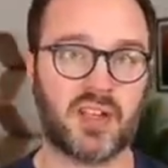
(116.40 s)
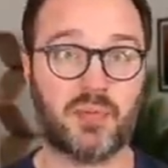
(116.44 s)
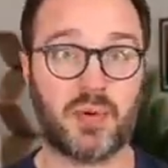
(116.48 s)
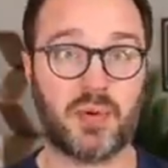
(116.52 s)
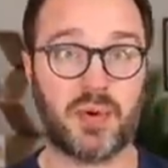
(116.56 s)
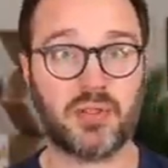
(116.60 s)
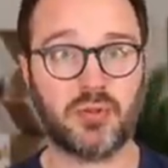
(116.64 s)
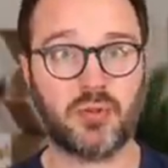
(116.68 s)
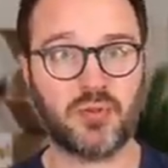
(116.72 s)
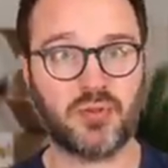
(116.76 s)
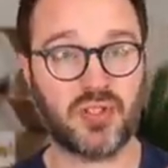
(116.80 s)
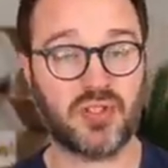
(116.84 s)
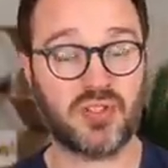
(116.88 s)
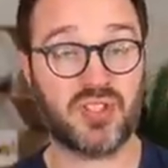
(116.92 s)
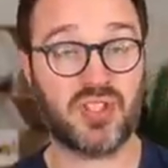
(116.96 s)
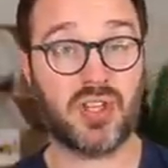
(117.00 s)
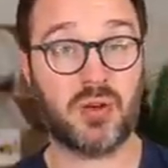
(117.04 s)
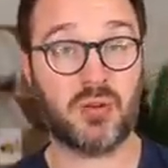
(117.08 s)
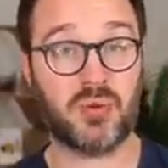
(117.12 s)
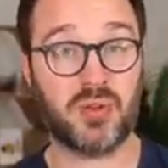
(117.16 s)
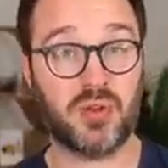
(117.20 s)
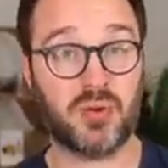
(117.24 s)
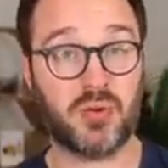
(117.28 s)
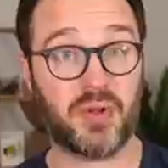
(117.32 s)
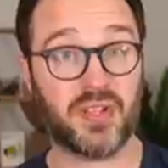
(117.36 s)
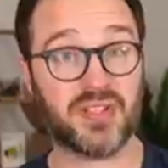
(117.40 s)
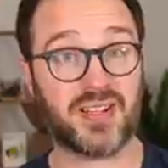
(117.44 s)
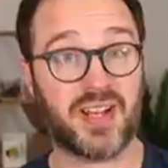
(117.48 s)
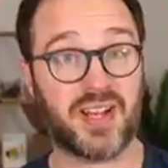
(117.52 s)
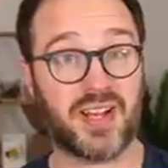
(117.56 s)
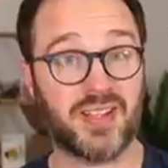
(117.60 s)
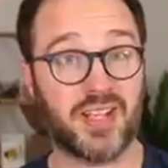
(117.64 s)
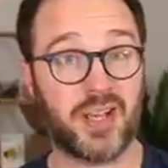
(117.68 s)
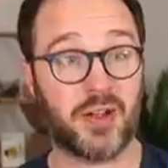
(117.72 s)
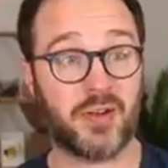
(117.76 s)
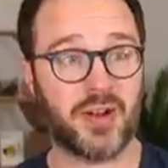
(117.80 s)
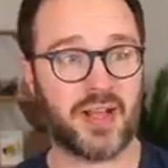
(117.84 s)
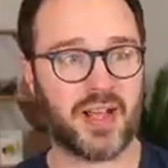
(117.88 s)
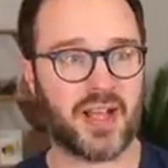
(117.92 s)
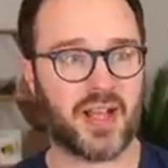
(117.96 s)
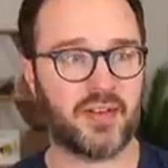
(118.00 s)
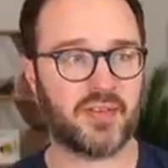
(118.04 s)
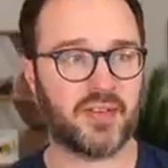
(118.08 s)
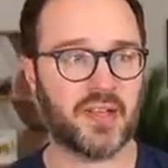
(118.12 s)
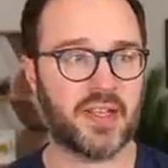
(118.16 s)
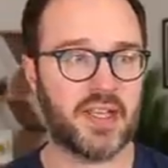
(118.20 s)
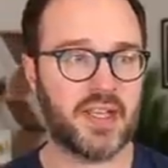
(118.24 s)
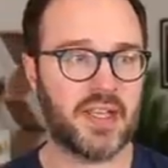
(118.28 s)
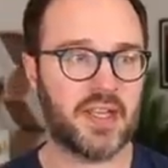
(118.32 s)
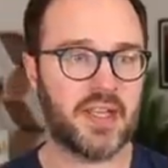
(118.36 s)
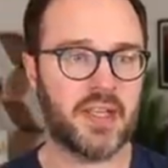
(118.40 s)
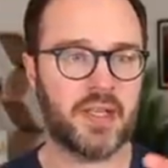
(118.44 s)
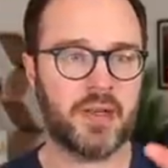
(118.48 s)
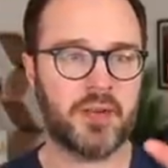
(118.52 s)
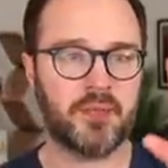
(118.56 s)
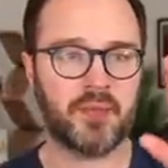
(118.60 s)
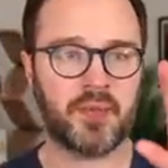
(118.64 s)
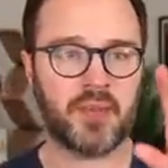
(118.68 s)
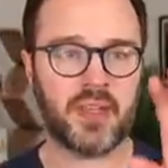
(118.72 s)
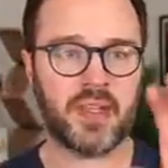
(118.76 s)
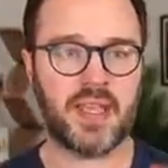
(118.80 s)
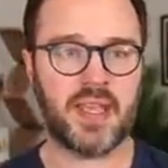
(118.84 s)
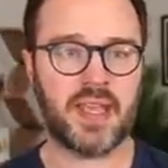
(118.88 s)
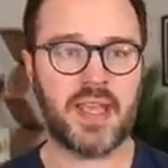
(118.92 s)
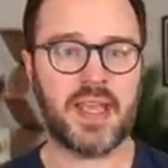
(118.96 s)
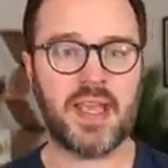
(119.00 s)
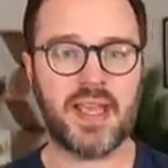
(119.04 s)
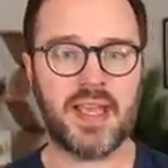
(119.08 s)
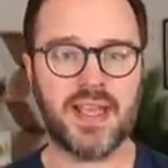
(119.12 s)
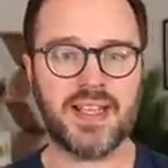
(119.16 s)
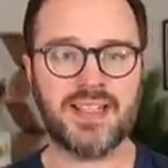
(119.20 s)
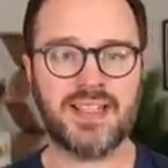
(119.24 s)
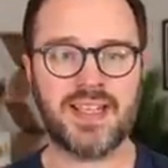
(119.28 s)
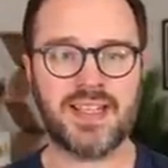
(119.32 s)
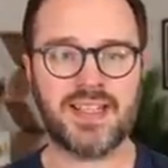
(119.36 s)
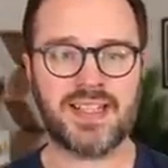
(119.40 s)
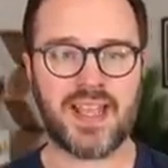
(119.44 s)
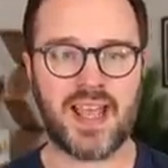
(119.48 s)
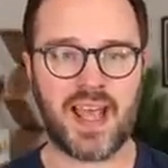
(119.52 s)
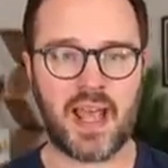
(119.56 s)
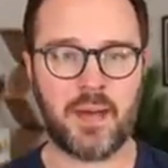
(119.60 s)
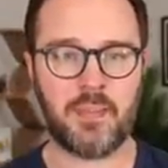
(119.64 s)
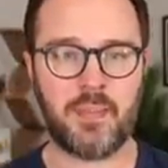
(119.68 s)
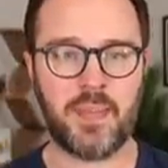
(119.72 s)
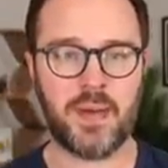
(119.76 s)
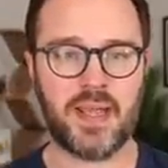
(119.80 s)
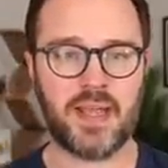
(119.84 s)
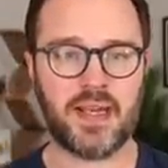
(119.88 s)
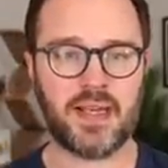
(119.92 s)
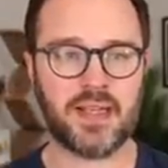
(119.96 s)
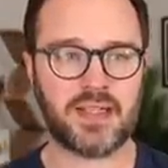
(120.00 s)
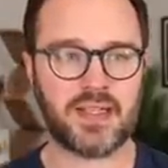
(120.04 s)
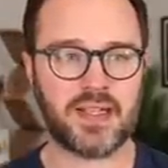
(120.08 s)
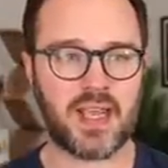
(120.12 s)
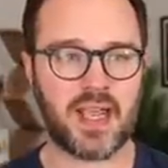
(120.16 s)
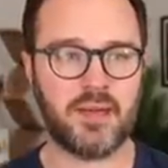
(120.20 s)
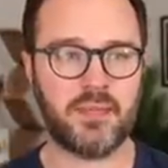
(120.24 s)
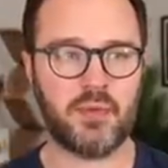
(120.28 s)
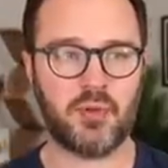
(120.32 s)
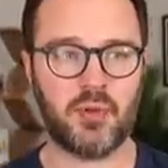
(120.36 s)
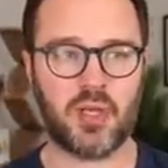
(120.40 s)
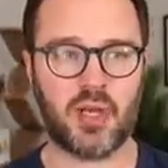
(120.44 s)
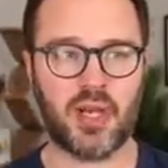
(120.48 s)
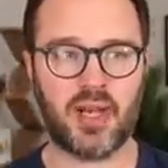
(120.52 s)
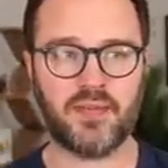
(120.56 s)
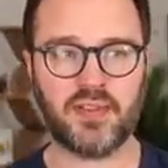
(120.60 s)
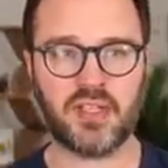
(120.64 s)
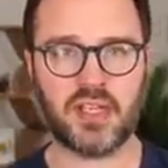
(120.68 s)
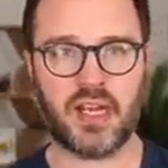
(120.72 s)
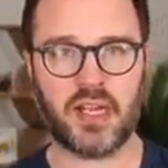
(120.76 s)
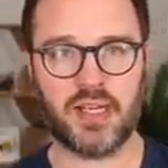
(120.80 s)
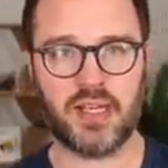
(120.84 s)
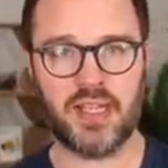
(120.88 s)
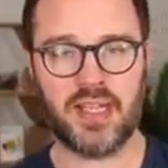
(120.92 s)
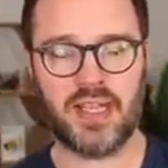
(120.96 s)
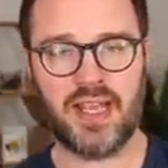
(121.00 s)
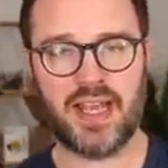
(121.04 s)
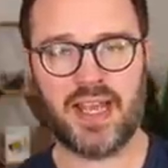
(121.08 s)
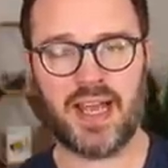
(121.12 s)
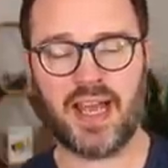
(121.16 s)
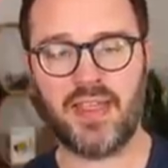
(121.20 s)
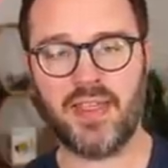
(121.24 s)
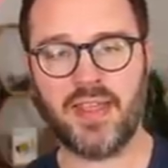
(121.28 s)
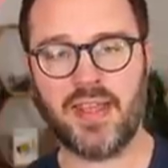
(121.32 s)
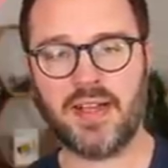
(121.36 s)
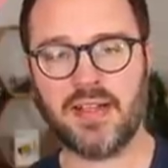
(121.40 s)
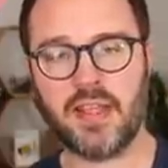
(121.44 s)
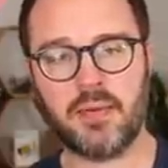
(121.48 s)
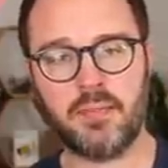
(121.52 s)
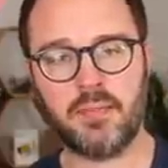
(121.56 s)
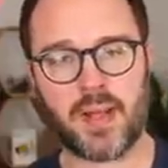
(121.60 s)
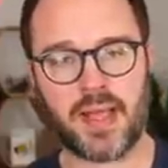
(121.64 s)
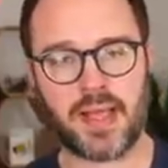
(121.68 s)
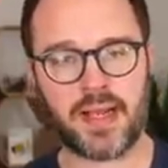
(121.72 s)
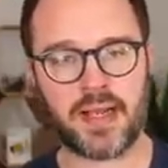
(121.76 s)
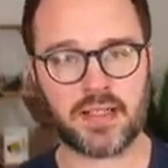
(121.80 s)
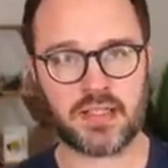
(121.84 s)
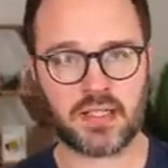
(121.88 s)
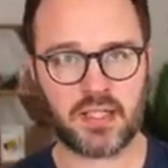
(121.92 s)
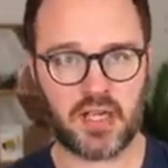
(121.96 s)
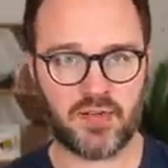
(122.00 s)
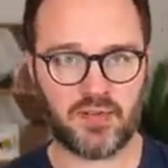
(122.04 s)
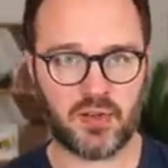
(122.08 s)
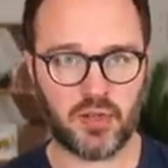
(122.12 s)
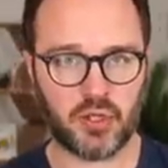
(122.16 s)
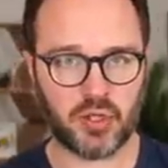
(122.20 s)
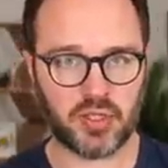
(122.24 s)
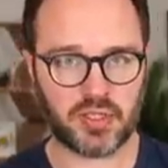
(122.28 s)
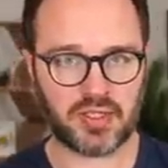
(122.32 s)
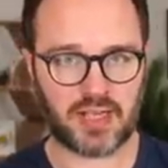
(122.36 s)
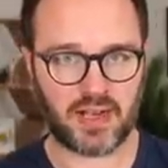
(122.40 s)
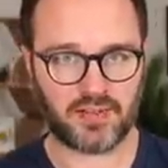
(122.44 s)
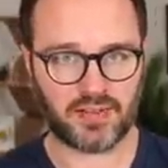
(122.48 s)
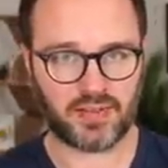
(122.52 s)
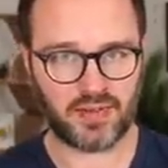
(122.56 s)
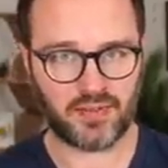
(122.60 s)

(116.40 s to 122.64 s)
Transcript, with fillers: plus also deal with the ones that I don't have. Here is this epic table that I've done. And these are the banks that I've looked at. I've gone